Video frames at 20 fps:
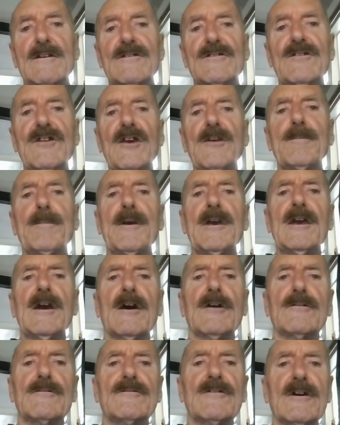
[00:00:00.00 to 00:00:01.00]
CB
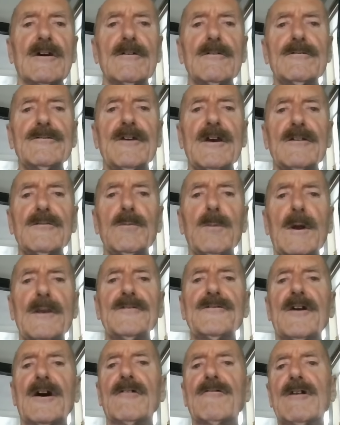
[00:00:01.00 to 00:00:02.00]
Hotels has
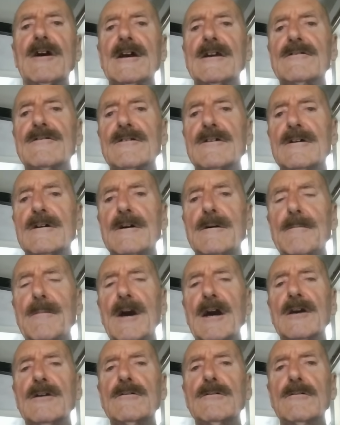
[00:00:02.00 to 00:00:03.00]
one director, a
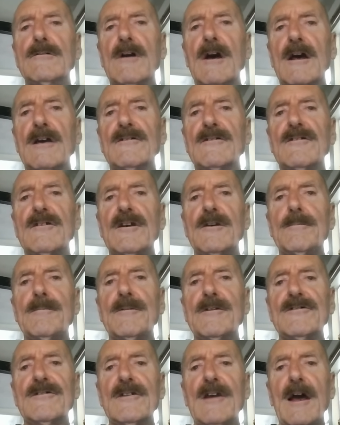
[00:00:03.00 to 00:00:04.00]
man called
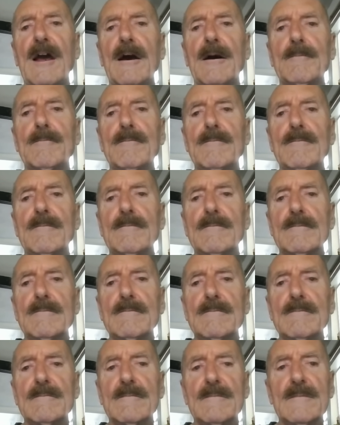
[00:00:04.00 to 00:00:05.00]
Hasib Assam,
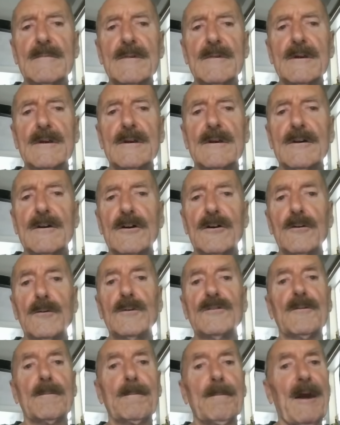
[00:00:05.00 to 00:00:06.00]
who
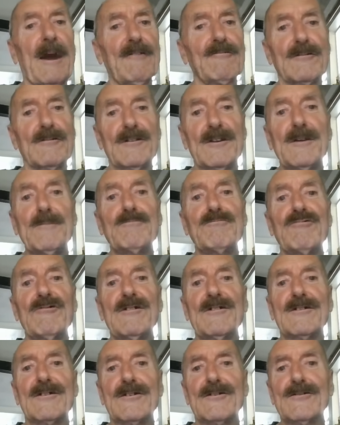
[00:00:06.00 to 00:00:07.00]
is apparently
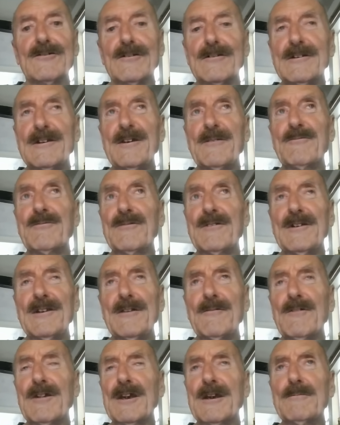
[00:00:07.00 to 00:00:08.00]
British and
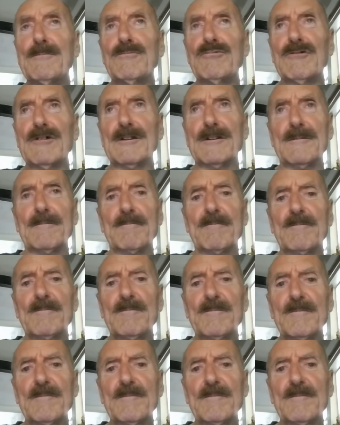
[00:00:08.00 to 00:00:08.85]
living in Britain.